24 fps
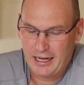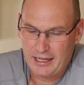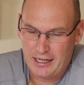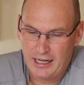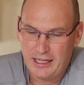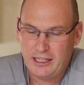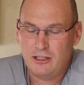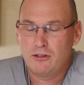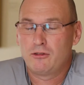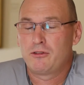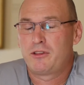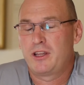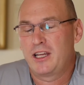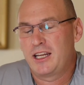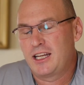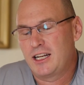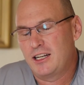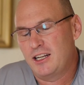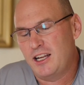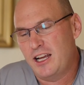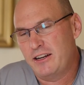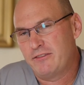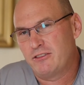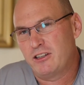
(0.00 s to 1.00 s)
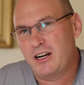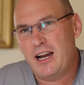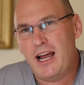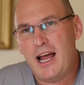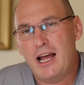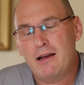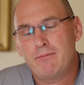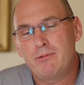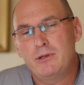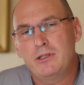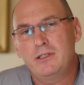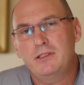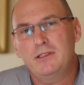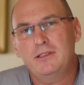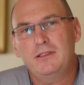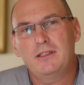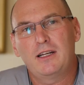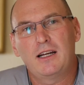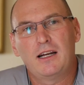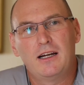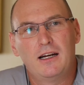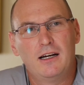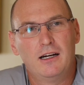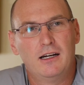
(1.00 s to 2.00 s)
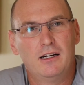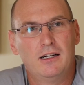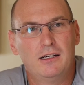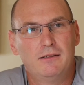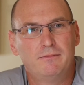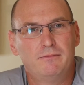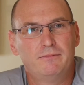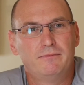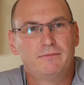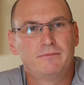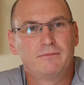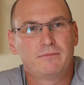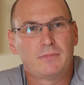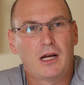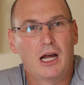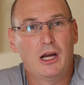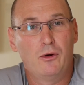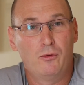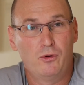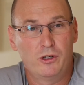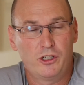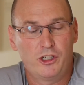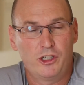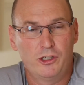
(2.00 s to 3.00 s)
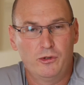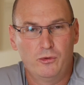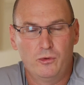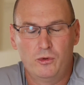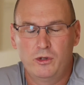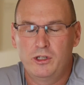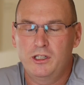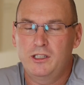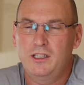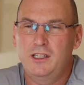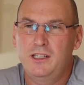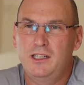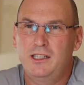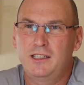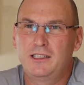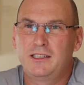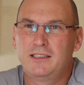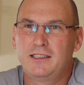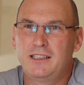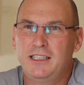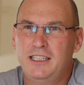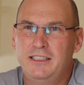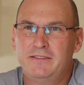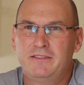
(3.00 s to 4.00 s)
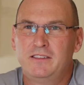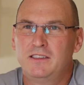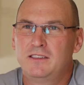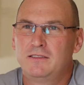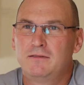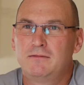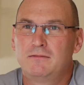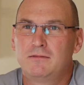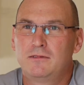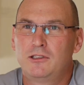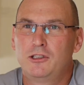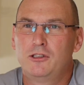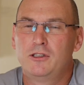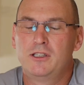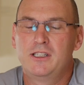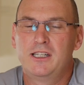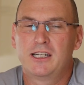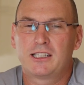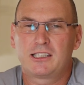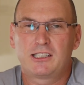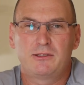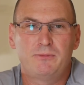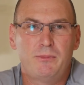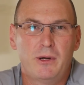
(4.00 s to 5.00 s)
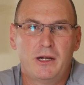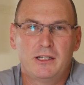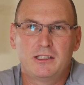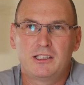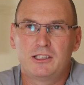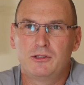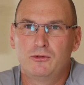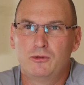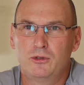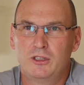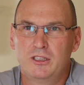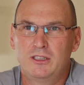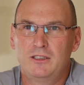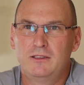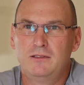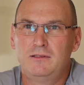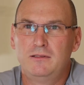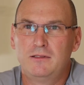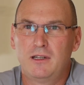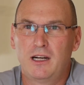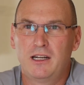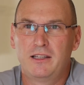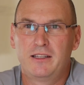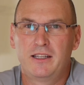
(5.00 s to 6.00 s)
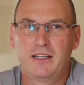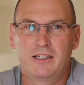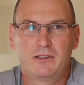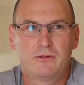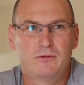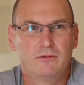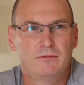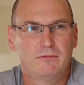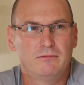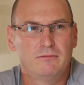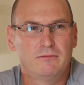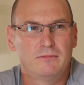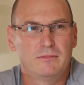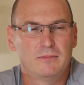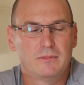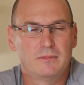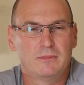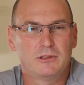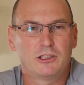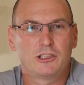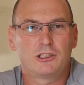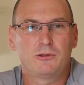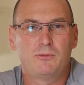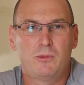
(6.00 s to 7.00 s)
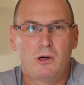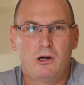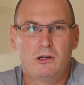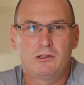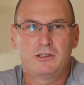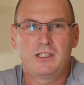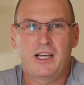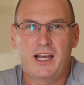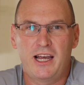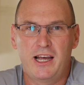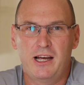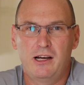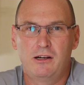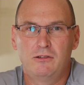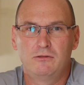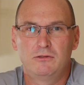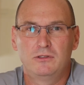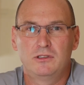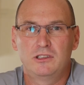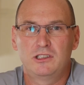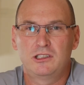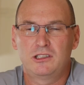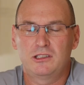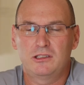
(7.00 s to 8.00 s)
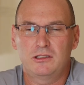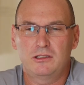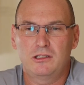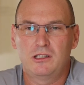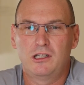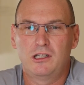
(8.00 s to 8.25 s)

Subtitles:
I don't think it'll ever happen. I wish it would, even to the expense it would. I think small towns